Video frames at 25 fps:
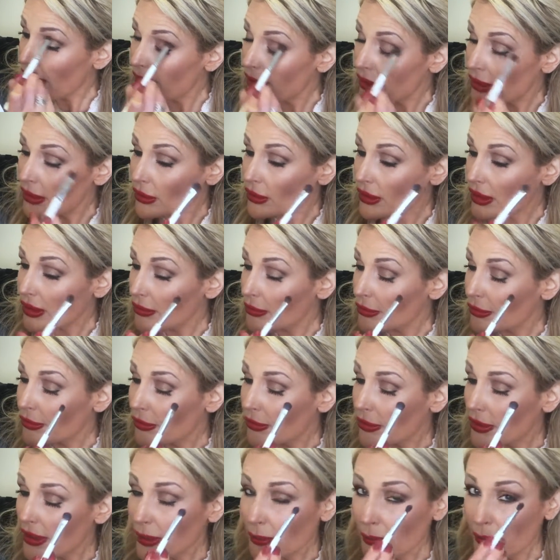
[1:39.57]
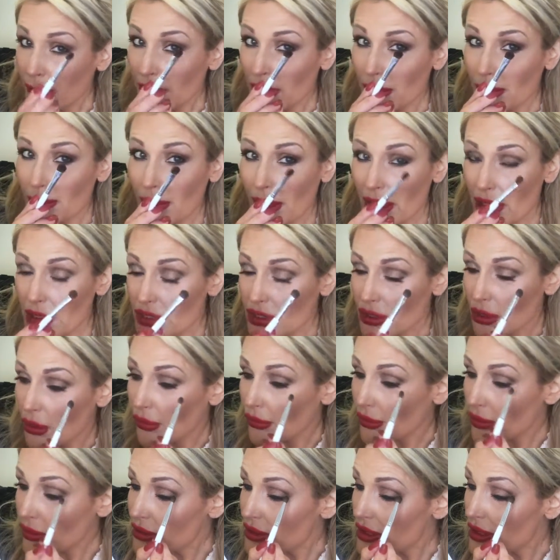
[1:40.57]
And then you can flip your brush
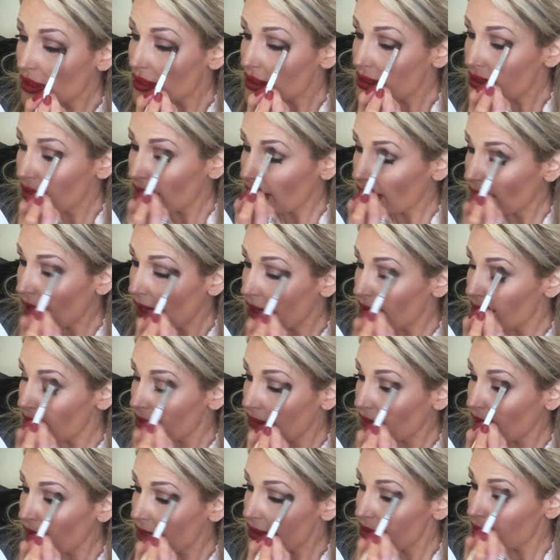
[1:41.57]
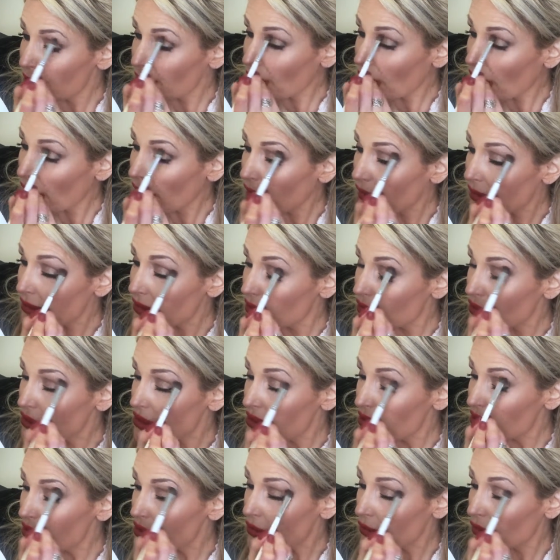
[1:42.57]
over to the side that has less product
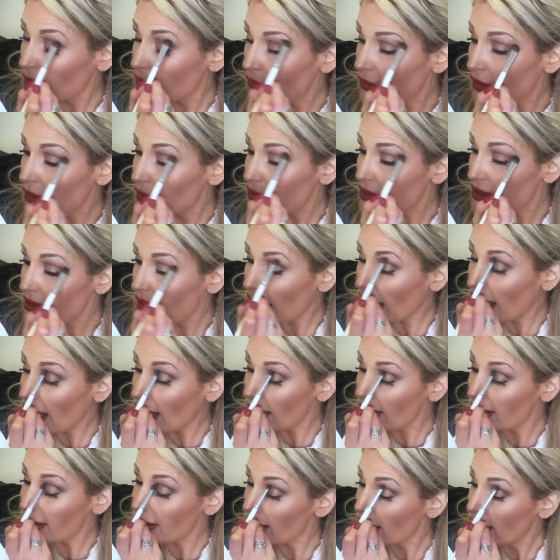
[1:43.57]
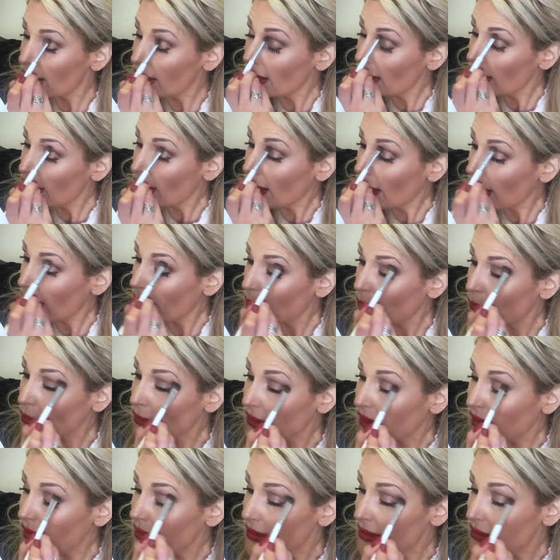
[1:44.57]
and just sort of use that as a
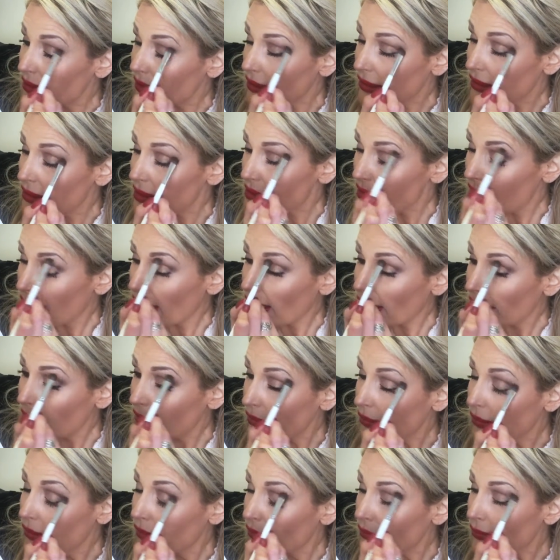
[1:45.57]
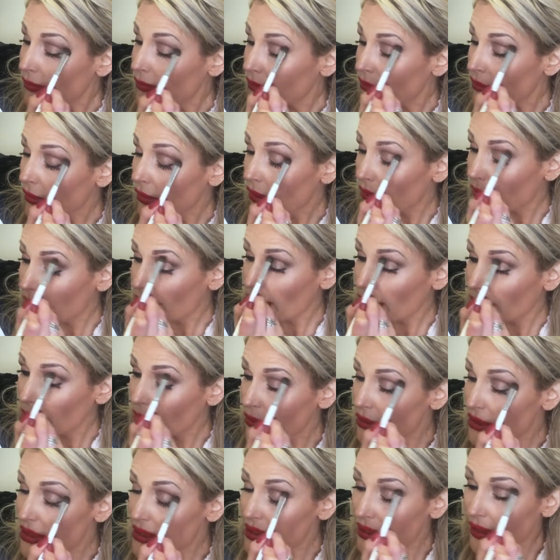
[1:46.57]
blending side. And
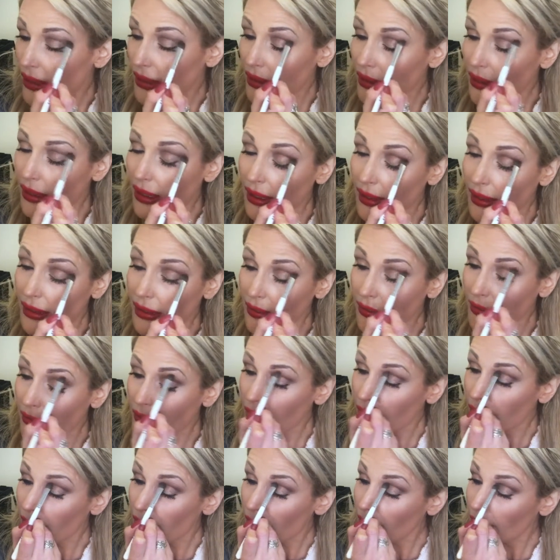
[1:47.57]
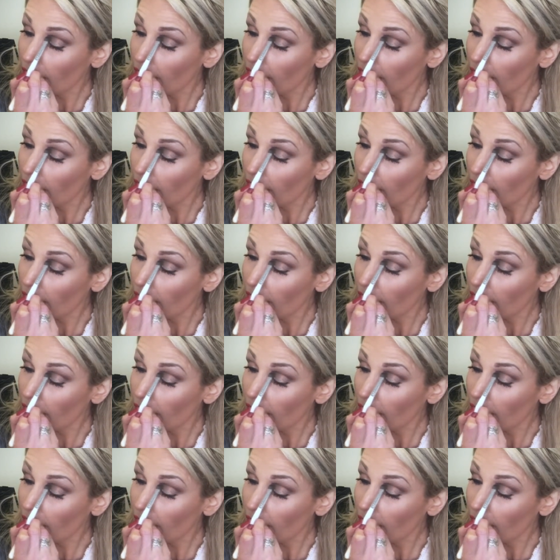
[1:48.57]
then we're just going to kind of